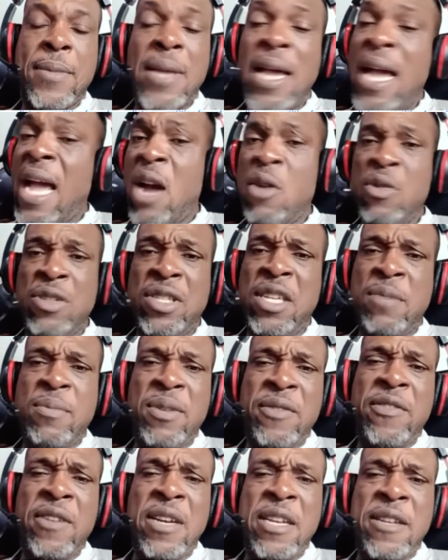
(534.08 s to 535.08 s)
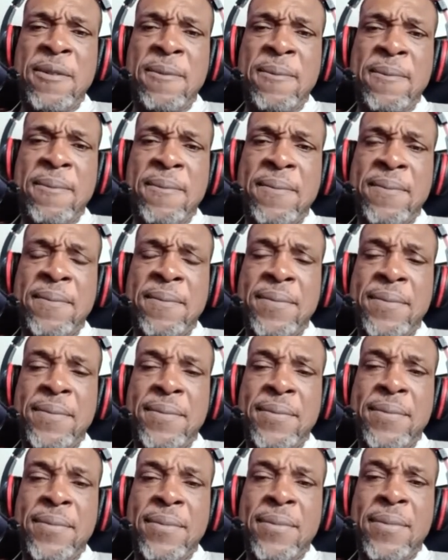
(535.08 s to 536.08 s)
How will she be feeling?
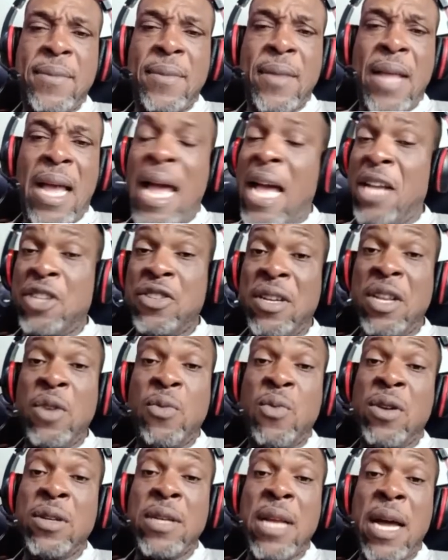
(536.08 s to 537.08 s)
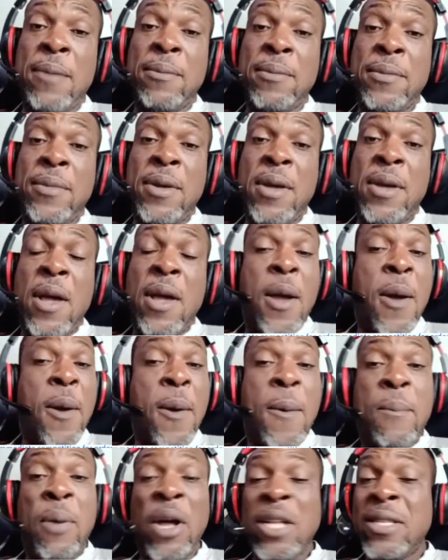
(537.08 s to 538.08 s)
I actually wonder.
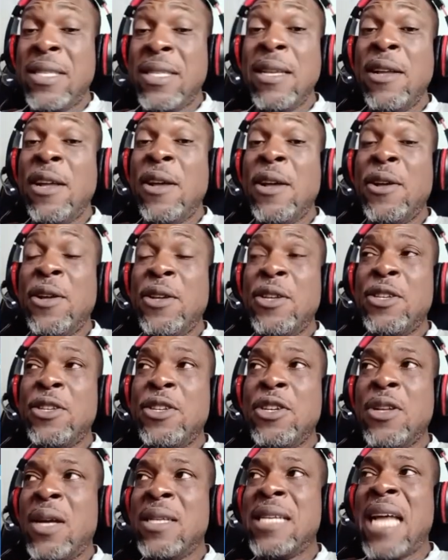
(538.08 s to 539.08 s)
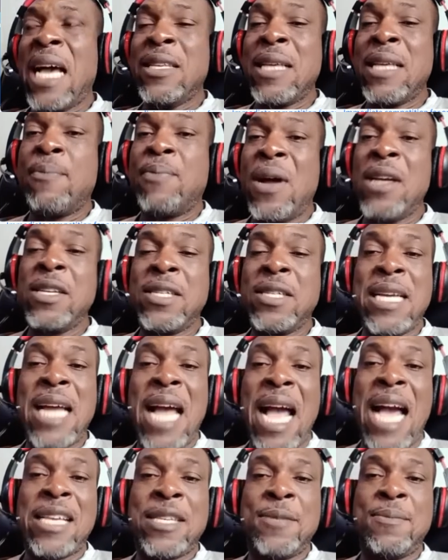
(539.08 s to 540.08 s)
But, you know, there was a point she
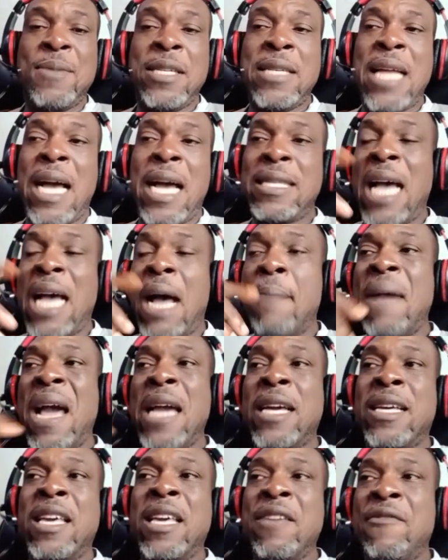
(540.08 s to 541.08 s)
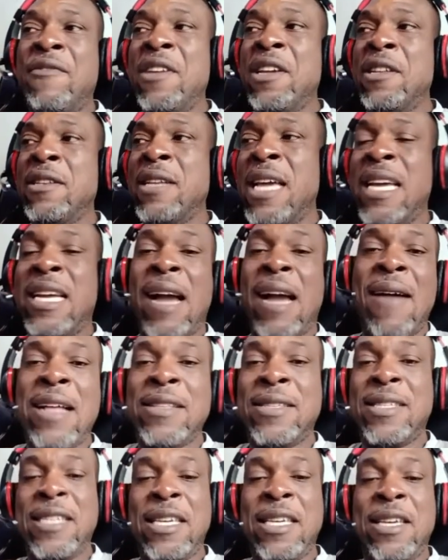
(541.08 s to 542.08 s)
asked me that, am I giving a
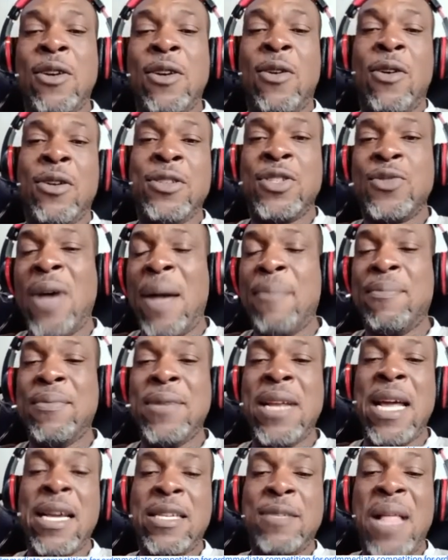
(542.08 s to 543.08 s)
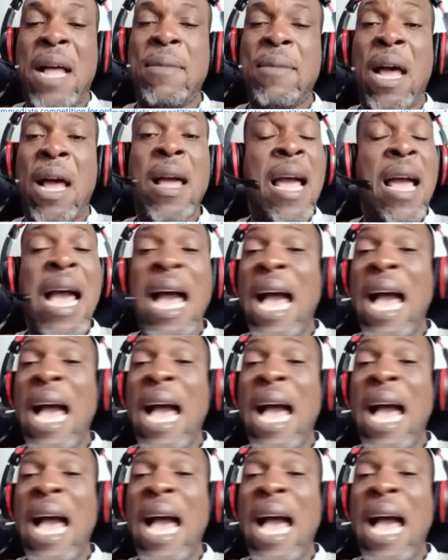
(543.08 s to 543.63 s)
guarantee on Swapnext, blah, blah.